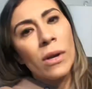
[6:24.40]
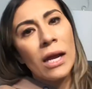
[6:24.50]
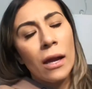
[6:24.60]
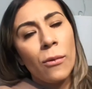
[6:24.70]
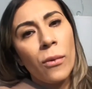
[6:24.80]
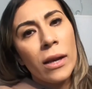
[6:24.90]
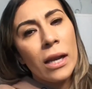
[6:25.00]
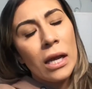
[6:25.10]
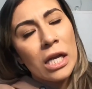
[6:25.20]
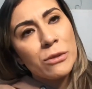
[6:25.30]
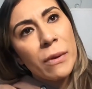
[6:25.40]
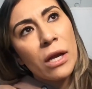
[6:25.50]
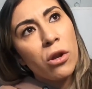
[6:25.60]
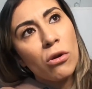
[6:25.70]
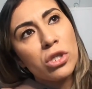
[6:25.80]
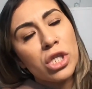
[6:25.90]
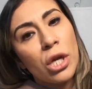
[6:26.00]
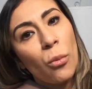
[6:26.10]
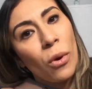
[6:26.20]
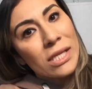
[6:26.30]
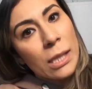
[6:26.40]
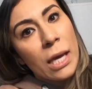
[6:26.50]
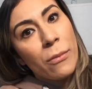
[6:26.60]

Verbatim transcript: When it when it's been closed, she wasn't